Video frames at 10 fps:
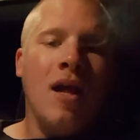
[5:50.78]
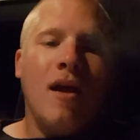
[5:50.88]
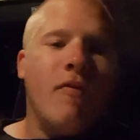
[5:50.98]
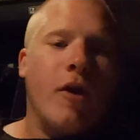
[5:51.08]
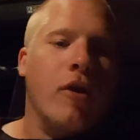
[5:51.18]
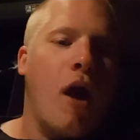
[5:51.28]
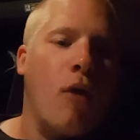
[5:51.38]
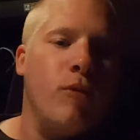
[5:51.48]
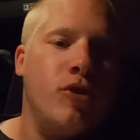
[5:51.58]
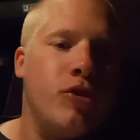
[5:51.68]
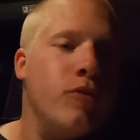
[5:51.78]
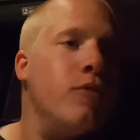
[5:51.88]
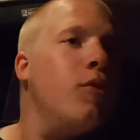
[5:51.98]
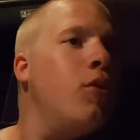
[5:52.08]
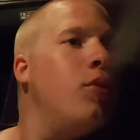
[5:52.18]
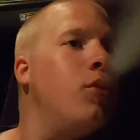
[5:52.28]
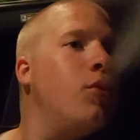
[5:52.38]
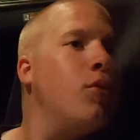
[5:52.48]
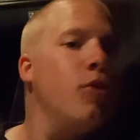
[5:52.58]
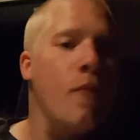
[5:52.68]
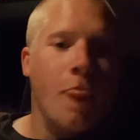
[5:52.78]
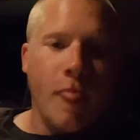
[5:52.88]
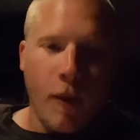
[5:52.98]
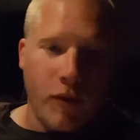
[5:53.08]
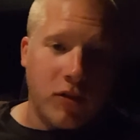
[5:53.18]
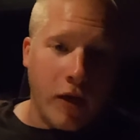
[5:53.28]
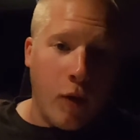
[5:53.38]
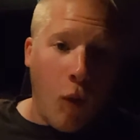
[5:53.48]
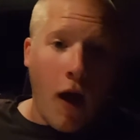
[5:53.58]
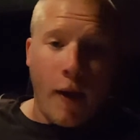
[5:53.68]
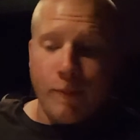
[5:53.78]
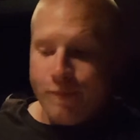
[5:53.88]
And they're garbage too. And I'll tell you why.